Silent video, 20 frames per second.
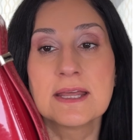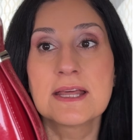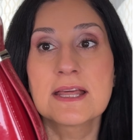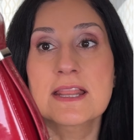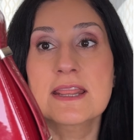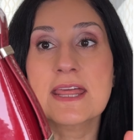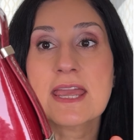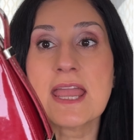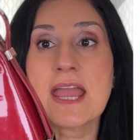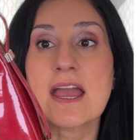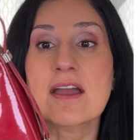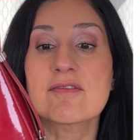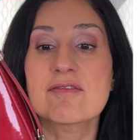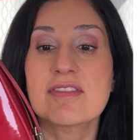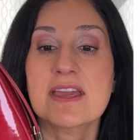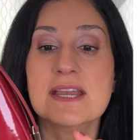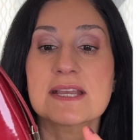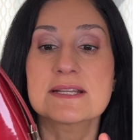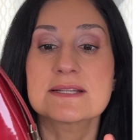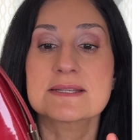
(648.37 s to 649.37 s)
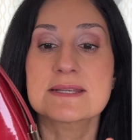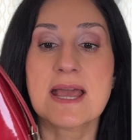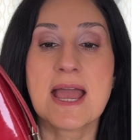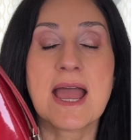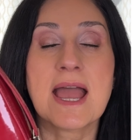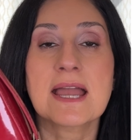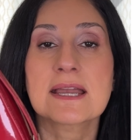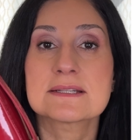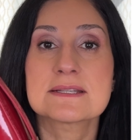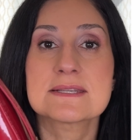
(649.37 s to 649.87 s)
They have the
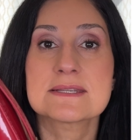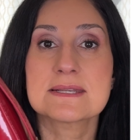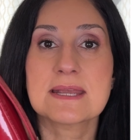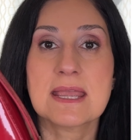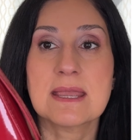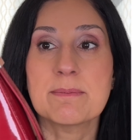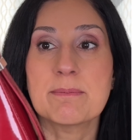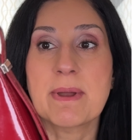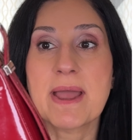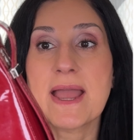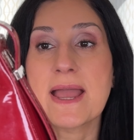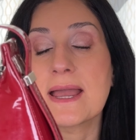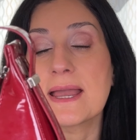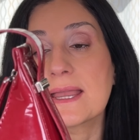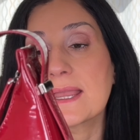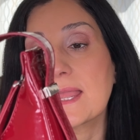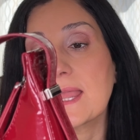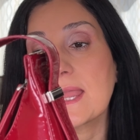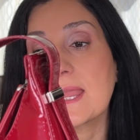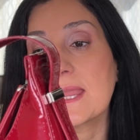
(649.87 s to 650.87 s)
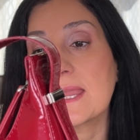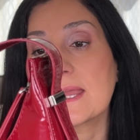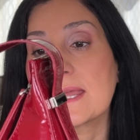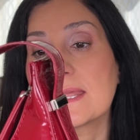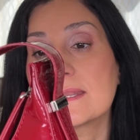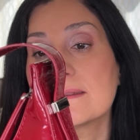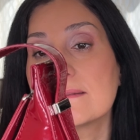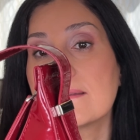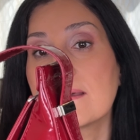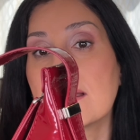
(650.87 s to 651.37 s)
exact same bag,
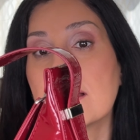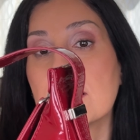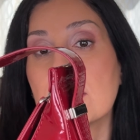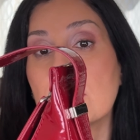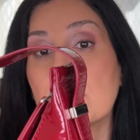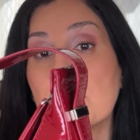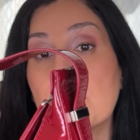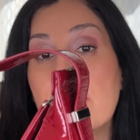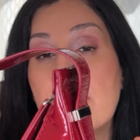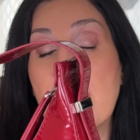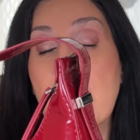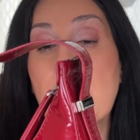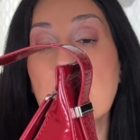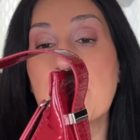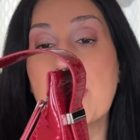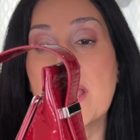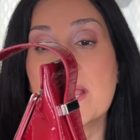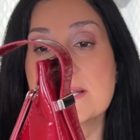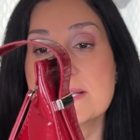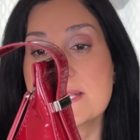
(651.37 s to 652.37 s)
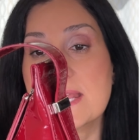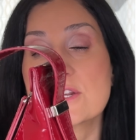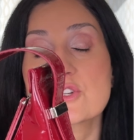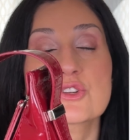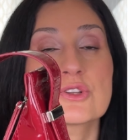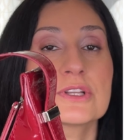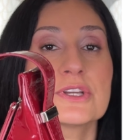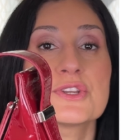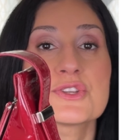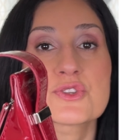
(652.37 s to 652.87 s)
and that bag is
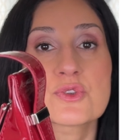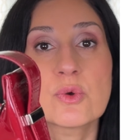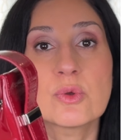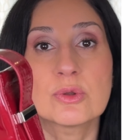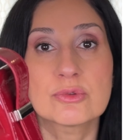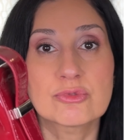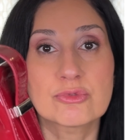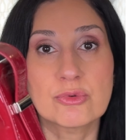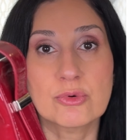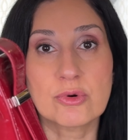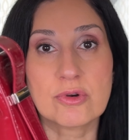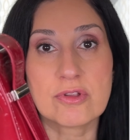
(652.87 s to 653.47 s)
actually sold for